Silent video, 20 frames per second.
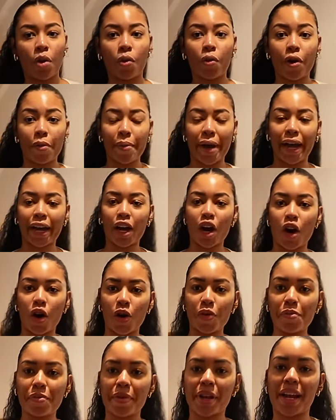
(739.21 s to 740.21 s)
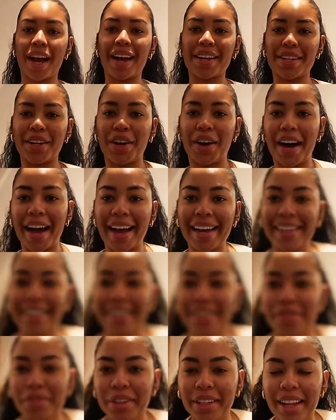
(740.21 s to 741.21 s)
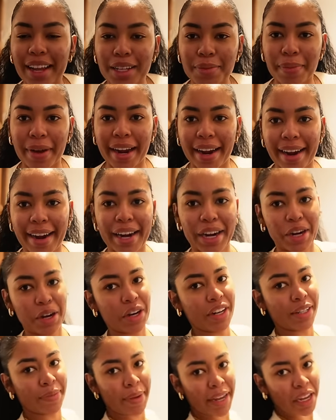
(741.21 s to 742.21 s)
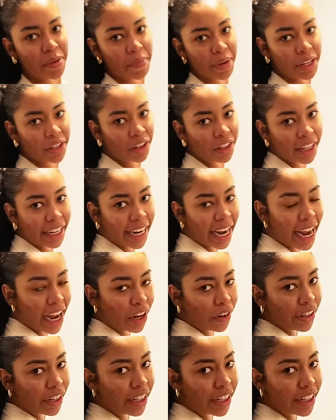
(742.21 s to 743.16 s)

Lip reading: We're back home. Y'all, I didn't realize my hair is making me look like Hagrid.